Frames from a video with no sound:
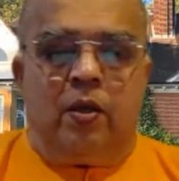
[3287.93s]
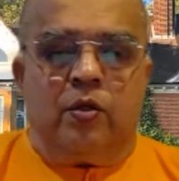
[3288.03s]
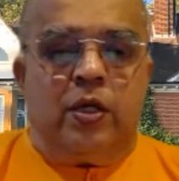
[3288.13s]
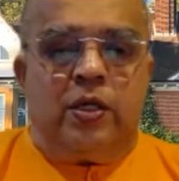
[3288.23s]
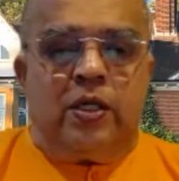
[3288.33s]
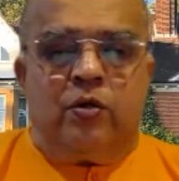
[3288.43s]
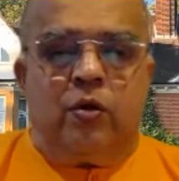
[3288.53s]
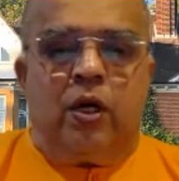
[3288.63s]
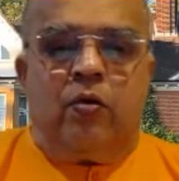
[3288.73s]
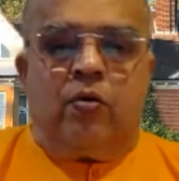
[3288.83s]
So he says,
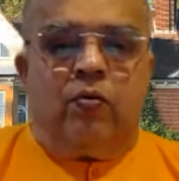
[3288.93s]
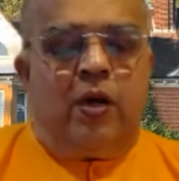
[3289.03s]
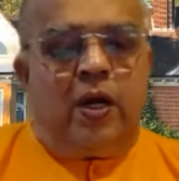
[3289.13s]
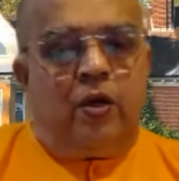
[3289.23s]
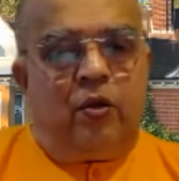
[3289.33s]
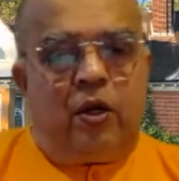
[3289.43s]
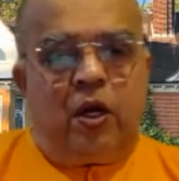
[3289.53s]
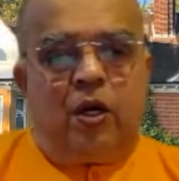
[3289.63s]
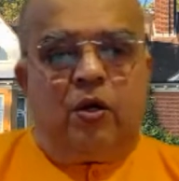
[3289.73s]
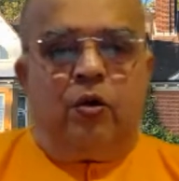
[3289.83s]
don't have to worry. You will
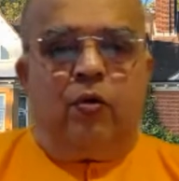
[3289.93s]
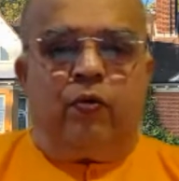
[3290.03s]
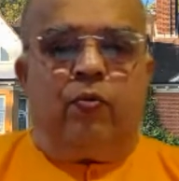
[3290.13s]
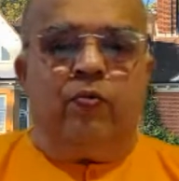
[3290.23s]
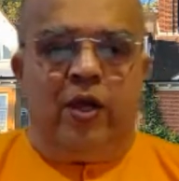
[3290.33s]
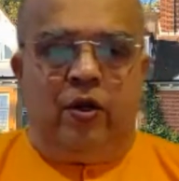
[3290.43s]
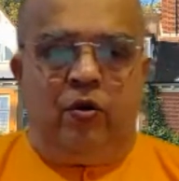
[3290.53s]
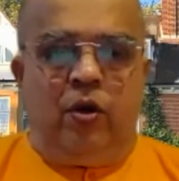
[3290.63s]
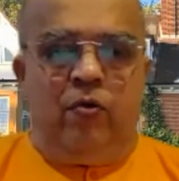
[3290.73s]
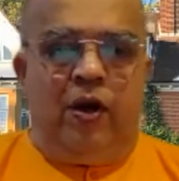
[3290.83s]
continue from where
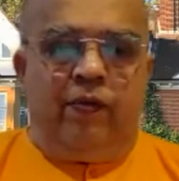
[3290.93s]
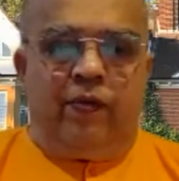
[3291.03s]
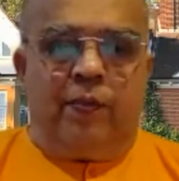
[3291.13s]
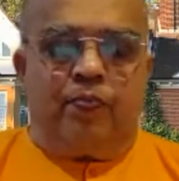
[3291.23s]
you have left.